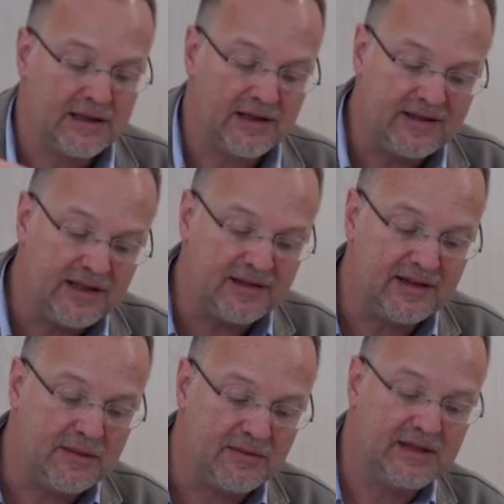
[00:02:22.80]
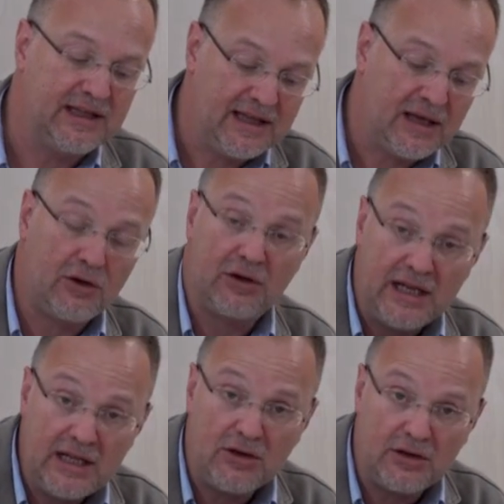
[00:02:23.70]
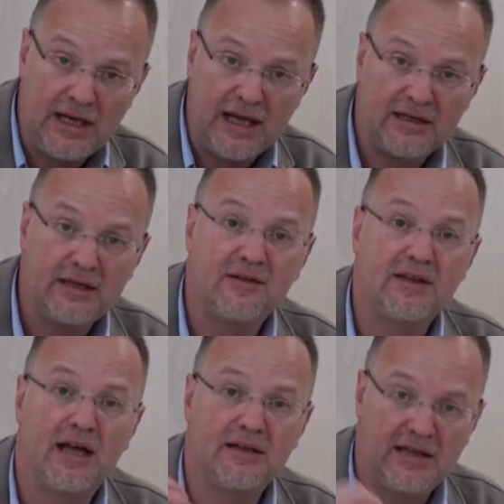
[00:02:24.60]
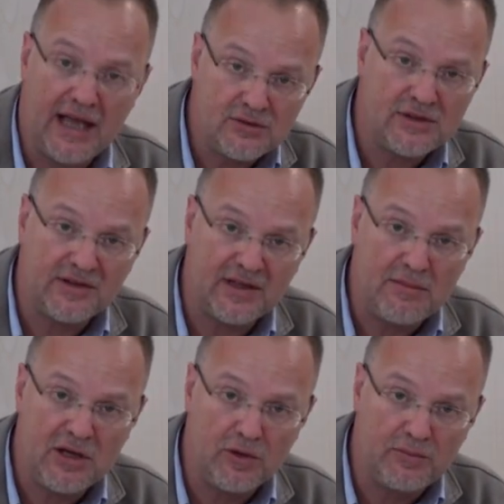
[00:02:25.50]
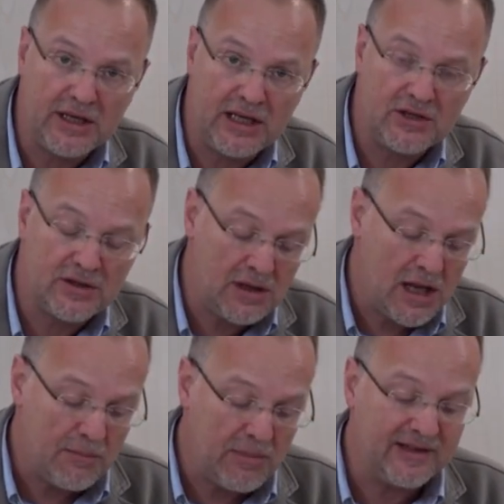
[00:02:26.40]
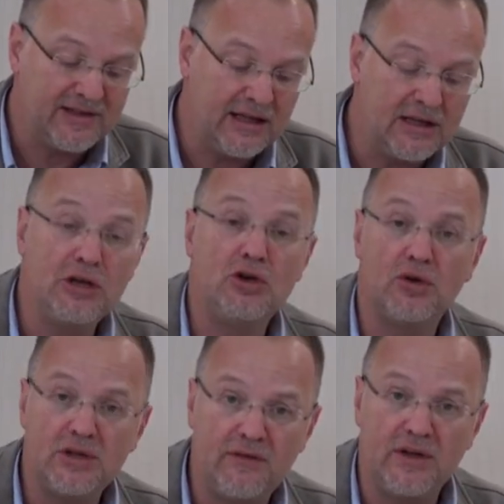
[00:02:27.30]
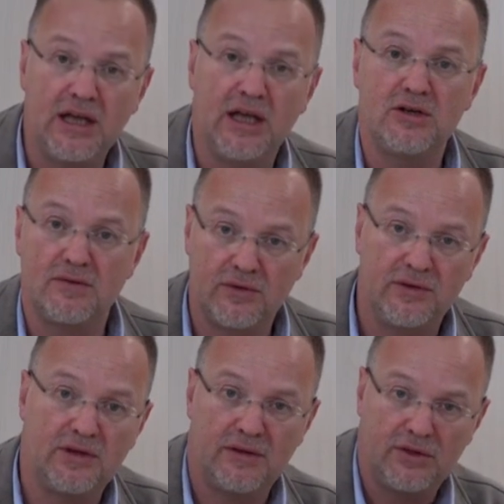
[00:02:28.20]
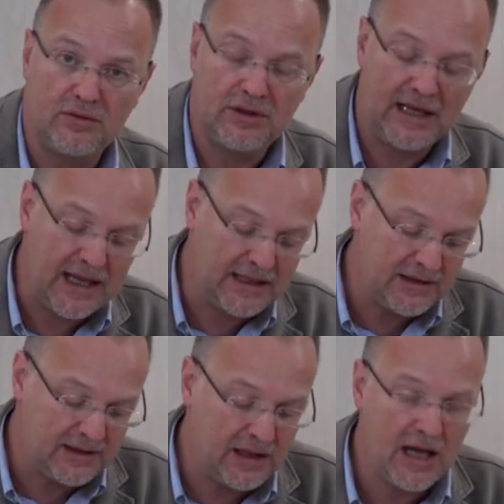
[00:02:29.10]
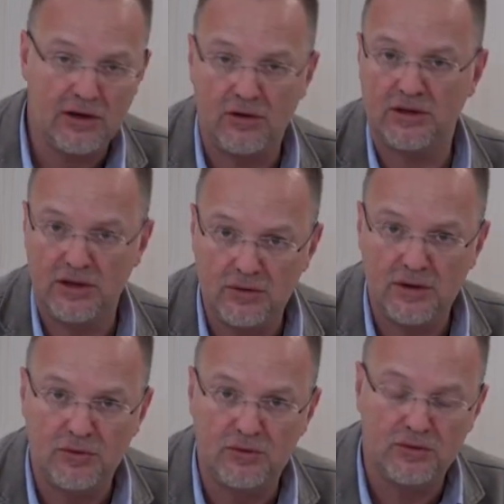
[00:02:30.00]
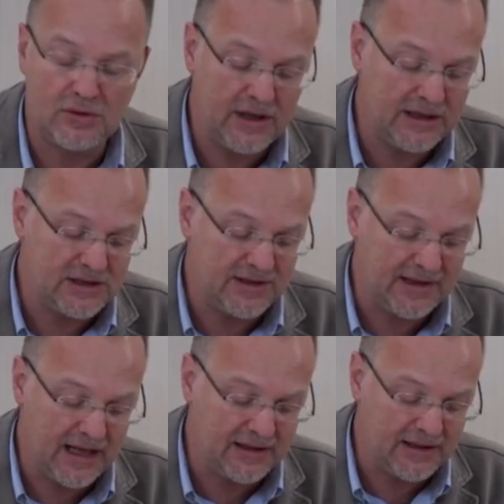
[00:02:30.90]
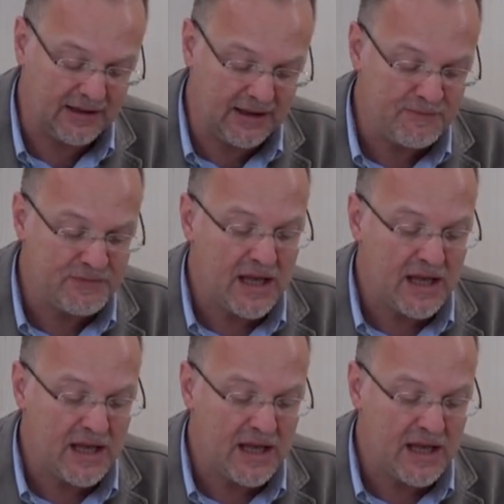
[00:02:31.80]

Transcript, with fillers: the systems that are already connected start the actual streaming operation by sending notification from server to client according to the Bluetooth Low Energy standard.